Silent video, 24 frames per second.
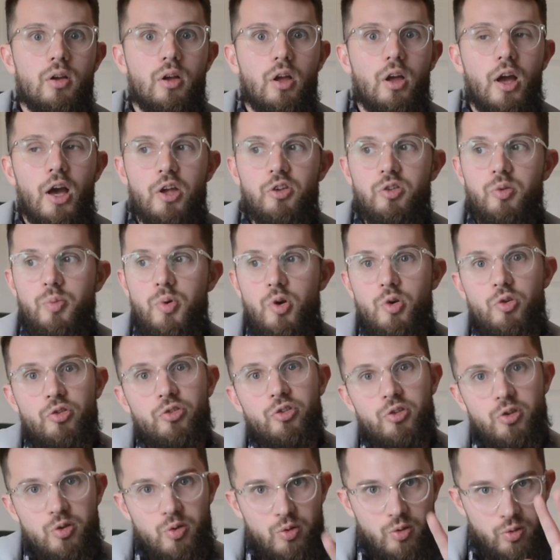as opposed
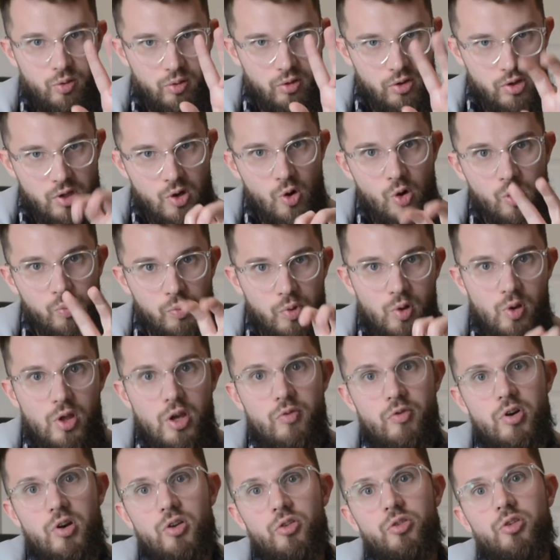to the old
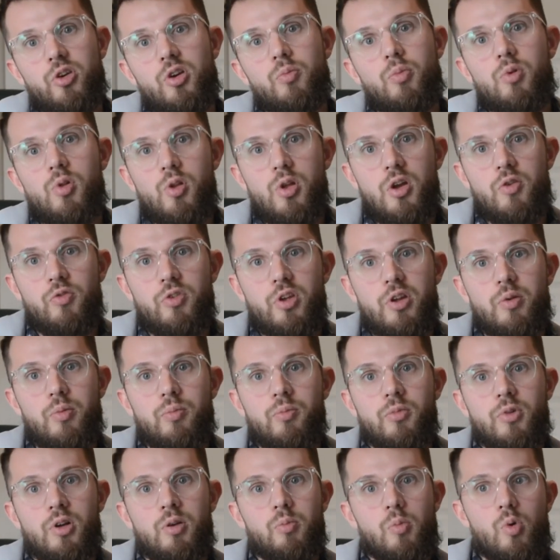believers who believed
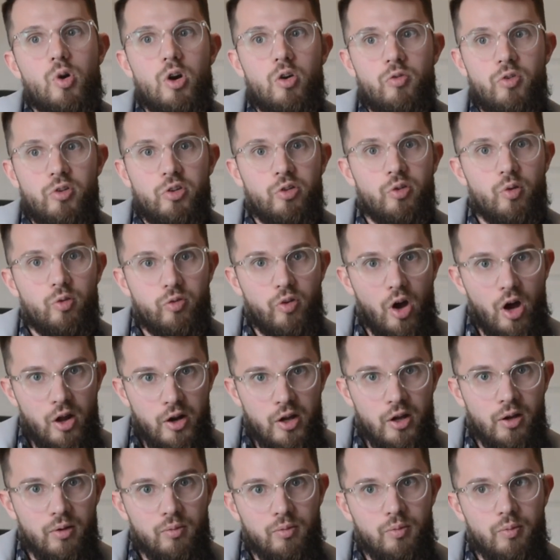in more of a
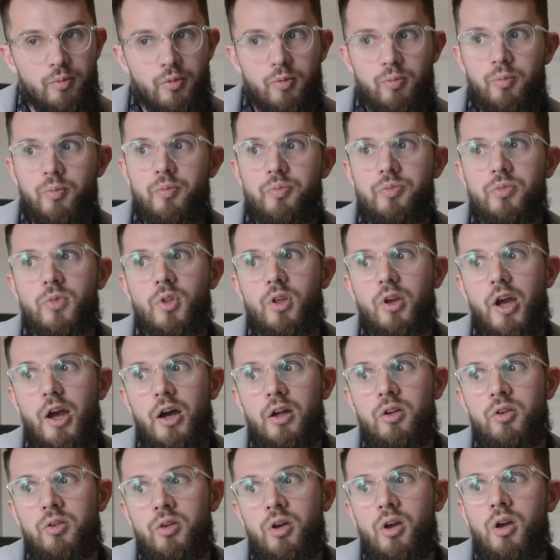Slavonic
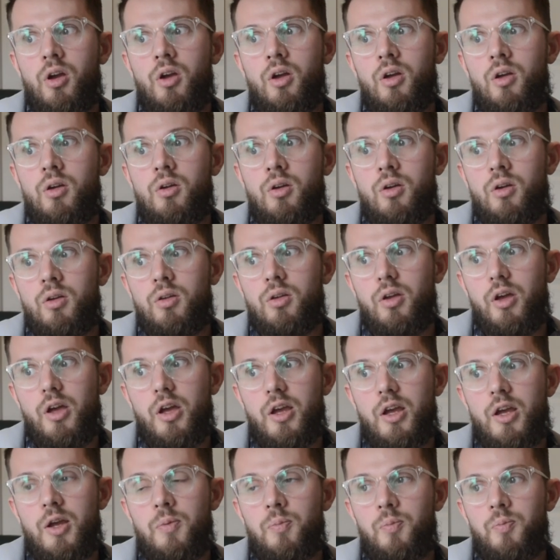and
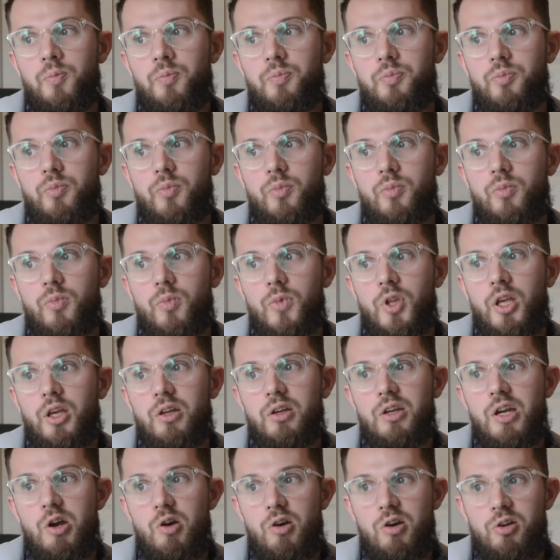a
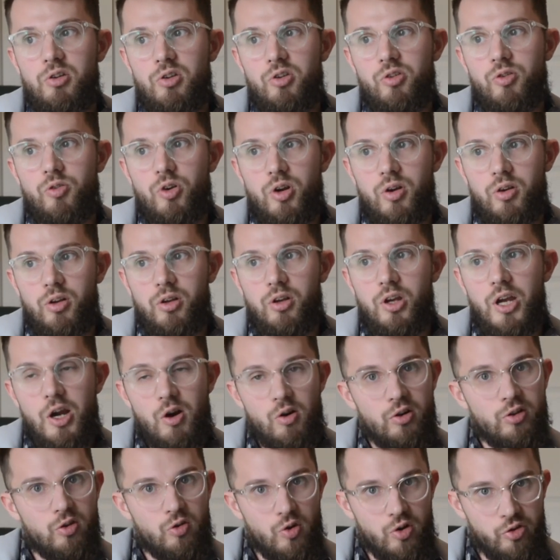
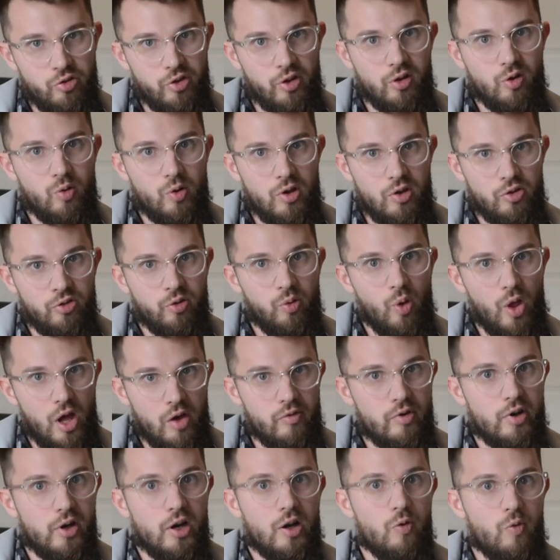characteristically
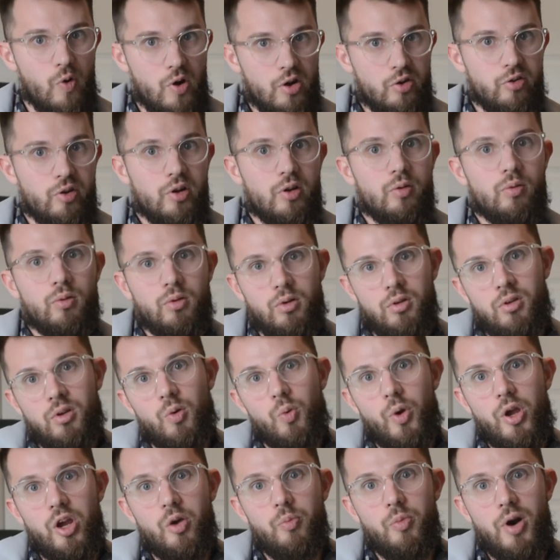Slavic and Russian
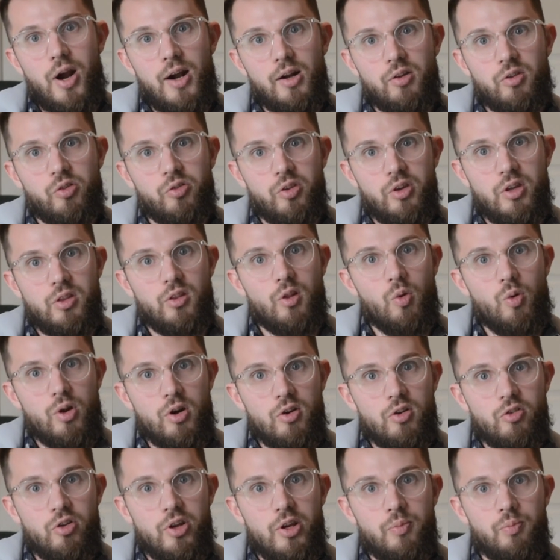way of practicing the
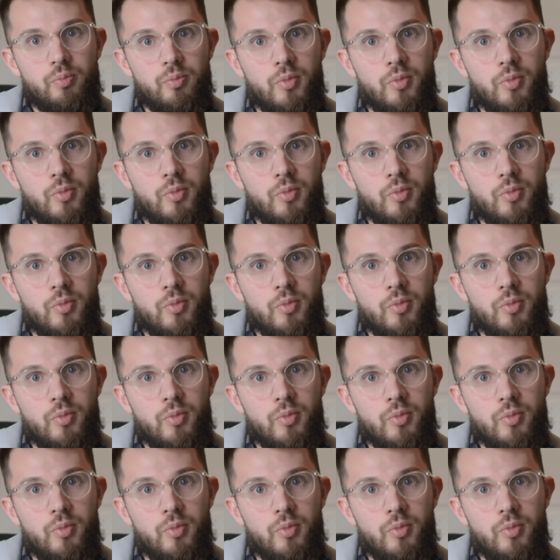liturgy.